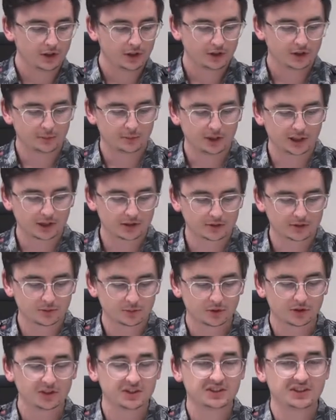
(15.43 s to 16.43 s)
The model
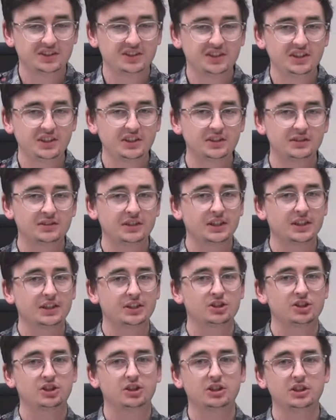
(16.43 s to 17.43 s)
number is
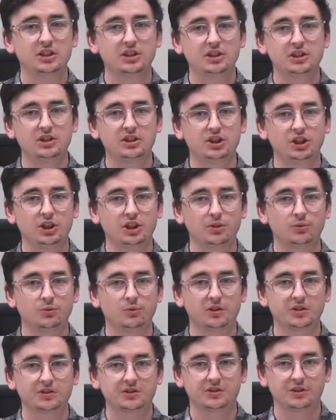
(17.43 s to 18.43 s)

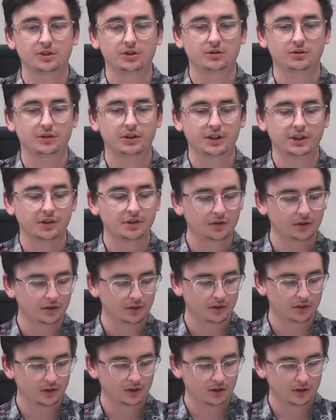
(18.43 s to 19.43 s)
D-EJ109.
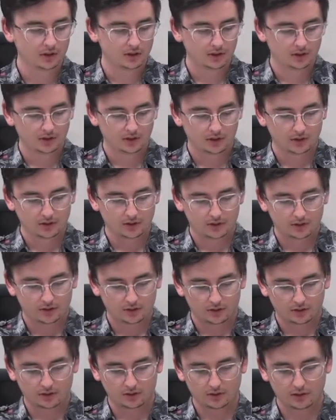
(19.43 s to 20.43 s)

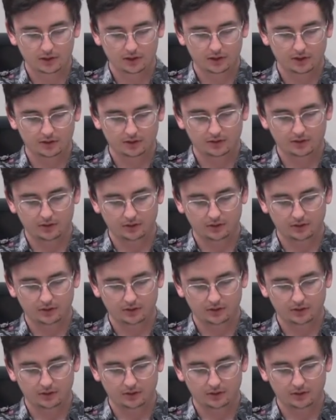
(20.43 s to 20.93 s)
Alright,